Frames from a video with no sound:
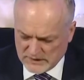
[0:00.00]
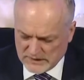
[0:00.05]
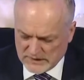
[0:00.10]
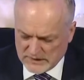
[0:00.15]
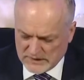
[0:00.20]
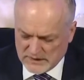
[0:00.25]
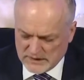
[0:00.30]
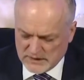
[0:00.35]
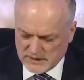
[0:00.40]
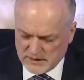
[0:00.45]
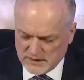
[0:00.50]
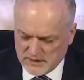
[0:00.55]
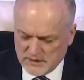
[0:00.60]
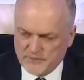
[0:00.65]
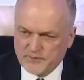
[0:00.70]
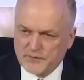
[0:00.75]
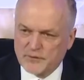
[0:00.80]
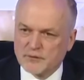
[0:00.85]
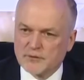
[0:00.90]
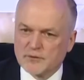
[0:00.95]
this is not
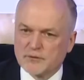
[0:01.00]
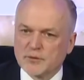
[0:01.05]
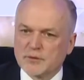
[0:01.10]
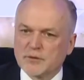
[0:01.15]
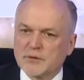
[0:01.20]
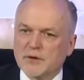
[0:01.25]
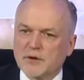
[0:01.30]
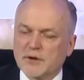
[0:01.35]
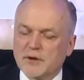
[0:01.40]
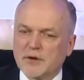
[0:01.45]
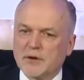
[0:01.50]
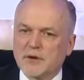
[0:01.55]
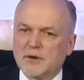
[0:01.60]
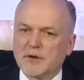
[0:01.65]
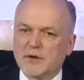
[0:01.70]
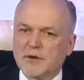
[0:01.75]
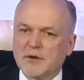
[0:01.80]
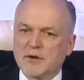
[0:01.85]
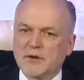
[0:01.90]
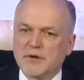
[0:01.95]
something that
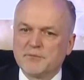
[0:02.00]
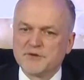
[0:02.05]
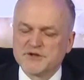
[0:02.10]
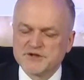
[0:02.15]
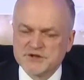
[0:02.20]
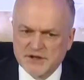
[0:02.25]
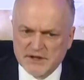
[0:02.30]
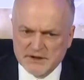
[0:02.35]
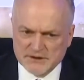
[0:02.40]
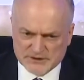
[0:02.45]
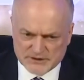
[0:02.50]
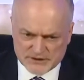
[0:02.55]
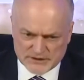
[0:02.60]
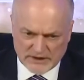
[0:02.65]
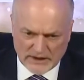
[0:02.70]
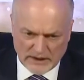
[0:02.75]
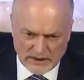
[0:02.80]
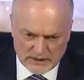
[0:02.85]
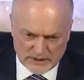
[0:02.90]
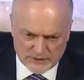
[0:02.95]
happened as a
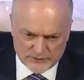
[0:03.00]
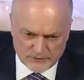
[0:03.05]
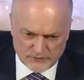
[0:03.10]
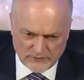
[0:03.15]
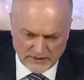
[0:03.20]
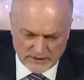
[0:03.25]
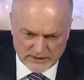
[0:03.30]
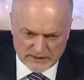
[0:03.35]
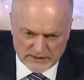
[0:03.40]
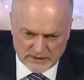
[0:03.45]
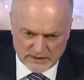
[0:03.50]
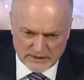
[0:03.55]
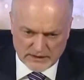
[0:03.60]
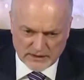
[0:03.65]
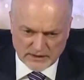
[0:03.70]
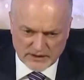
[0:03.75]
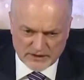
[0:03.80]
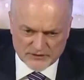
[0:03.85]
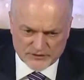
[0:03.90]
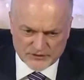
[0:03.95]
process that took
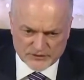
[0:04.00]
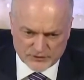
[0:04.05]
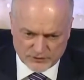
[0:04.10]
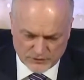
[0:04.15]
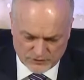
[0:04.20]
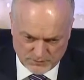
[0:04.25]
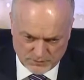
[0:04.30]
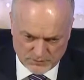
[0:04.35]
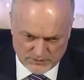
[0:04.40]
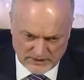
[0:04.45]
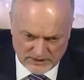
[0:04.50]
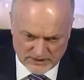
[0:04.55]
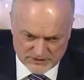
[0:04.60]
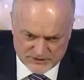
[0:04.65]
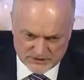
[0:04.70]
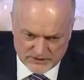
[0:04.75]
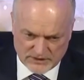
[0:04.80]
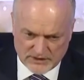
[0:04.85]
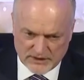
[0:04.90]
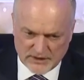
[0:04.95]
place over a
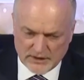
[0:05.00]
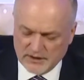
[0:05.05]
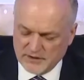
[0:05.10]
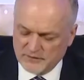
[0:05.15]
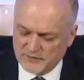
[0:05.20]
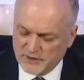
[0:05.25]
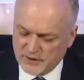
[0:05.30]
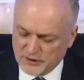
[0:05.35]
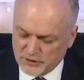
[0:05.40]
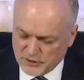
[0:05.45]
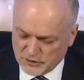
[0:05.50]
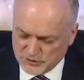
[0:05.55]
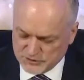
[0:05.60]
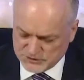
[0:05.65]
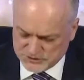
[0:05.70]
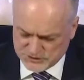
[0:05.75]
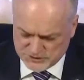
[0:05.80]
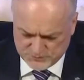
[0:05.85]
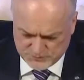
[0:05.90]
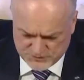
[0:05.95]
large number of
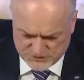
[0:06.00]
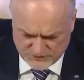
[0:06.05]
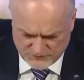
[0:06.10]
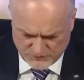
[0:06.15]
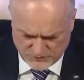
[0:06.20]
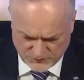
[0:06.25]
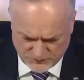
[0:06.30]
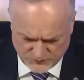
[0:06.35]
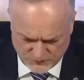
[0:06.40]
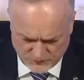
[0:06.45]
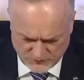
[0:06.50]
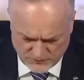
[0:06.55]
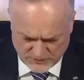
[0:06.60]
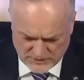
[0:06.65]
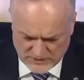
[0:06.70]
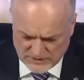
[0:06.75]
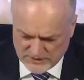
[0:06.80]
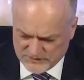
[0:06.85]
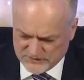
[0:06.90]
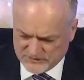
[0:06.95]
months, but because of
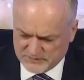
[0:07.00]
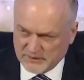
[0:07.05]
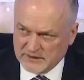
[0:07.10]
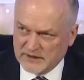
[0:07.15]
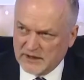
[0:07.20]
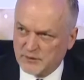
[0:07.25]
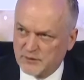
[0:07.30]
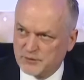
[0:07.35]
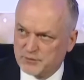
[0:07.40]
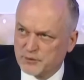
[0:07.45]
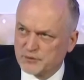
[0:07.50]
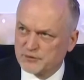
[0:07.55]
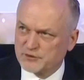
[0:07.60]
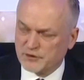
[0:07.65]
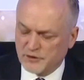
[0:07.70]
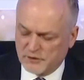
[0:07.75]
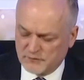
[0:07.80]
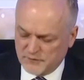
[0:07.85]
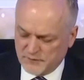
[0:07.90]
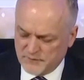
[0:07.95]
the economic
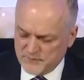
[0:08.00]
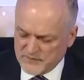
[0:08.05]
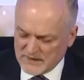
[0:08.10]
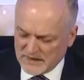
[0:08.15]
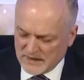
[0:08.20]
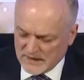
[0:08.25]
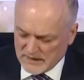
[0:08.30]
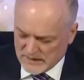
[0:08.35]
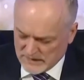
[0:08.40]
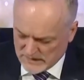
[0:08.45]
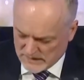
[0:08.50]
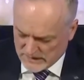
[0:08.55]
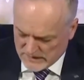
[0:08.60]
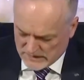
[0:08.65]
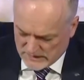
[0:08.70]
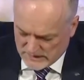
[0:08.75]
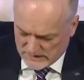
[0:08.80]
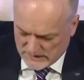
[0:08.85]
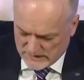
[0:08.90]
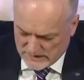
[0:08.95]
crisis, we can say
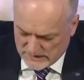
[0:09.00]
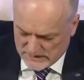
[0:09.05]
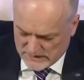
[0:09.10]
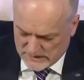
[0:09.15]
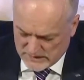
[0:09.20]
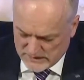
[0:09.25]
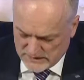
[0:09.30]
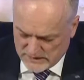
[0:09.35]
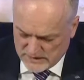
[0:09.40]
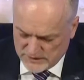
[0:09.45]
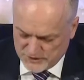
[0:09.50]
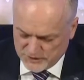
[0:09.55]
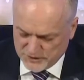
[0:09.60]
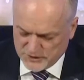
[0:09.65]
that this is something that